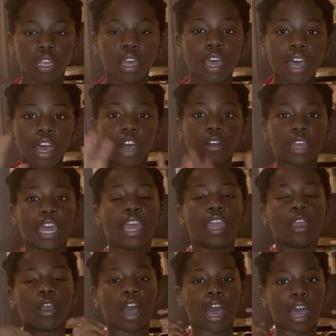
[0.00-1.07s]
Okay,
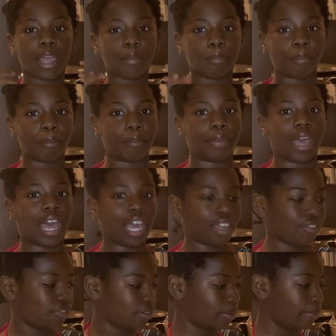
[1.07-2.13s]
I'm back
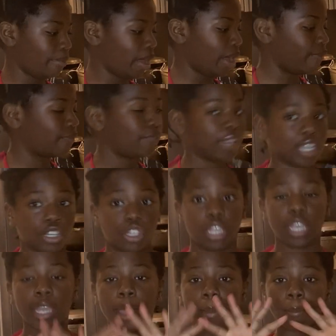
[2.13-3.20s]
from
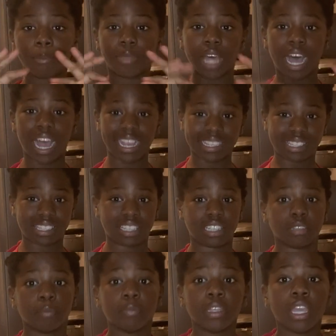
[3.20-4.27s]
finishing the icing.
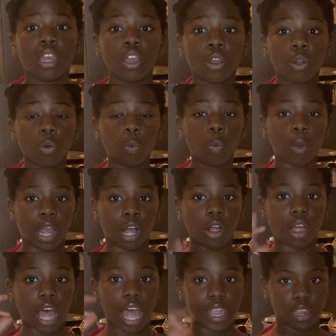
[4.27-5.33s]
Well,
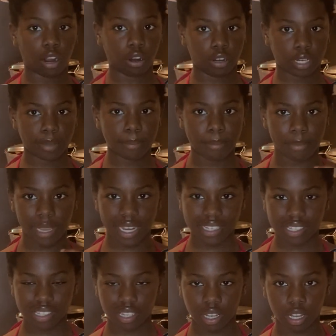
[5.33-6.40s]
I already mixed.
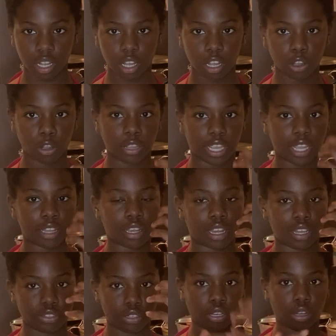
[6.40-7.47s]
Okay, as
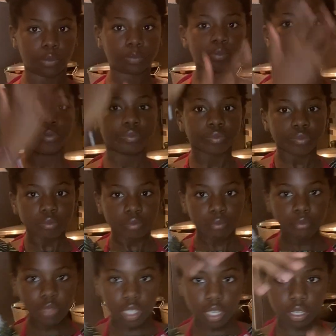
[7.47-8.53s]
you know,
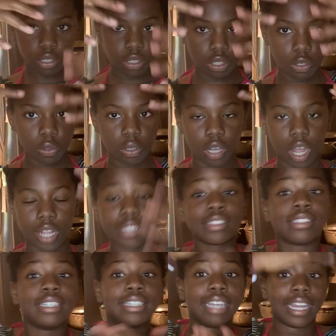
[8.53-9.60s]
you got to
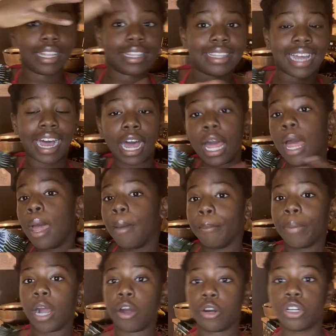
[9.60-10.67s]
get that
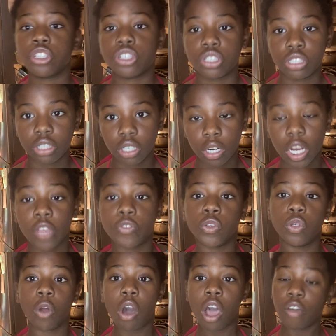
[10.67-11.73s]
powdered sugar. If you don't
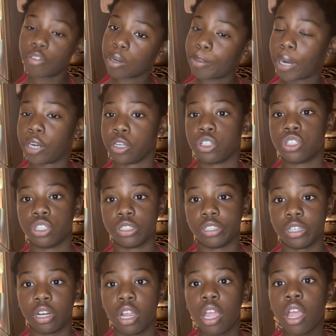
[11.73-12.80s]
have your powdered sugar,
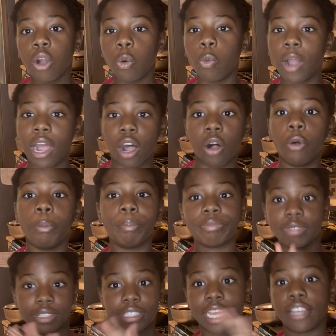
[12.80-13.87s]
well,
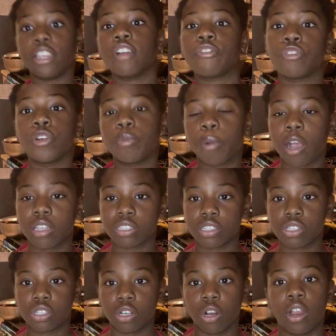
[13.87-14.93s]
get your food
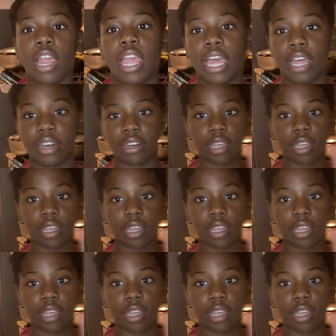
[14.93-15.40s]
processor and